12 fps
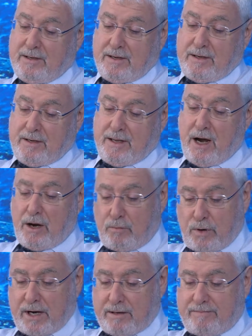Yeah,
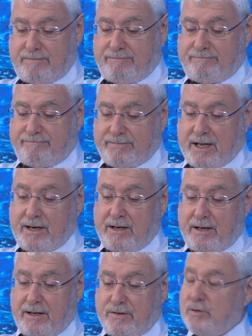well,
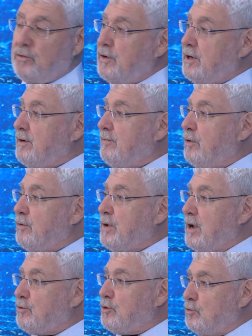and insofar what we
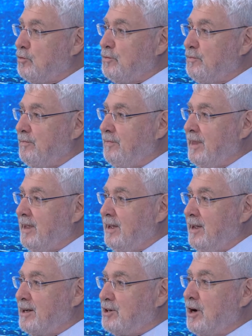have to do,
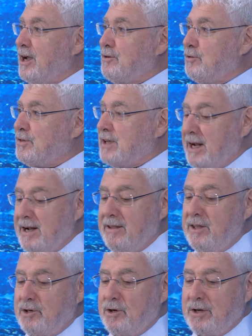try to sell
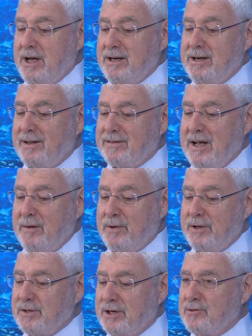the Jordanian example
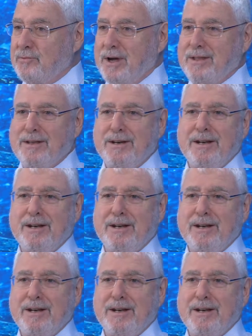in such a way that it